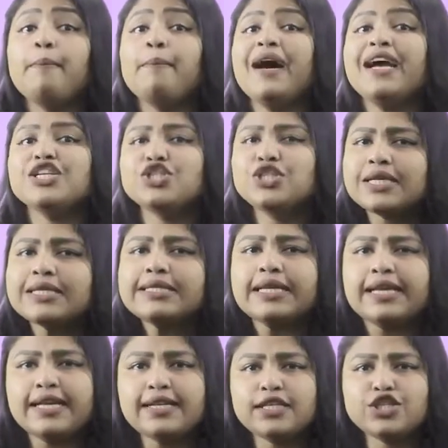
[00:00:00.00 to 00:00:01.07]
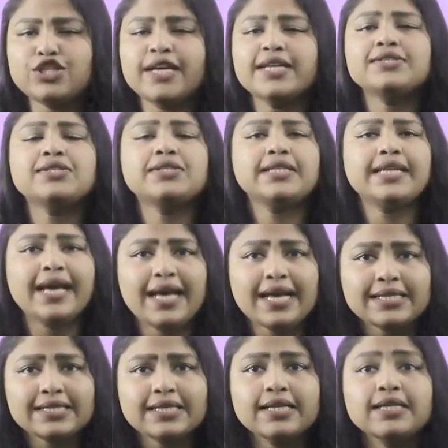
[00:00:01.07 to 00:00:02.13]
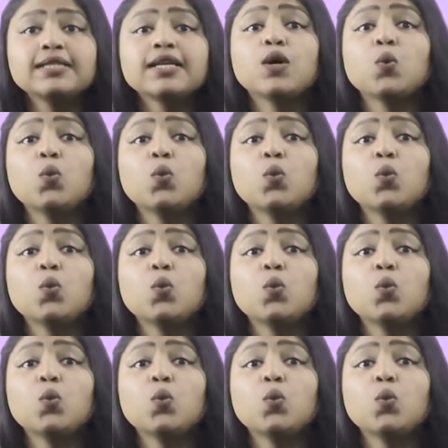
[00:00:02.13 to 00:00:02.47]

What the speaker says: By just interchanging the axis,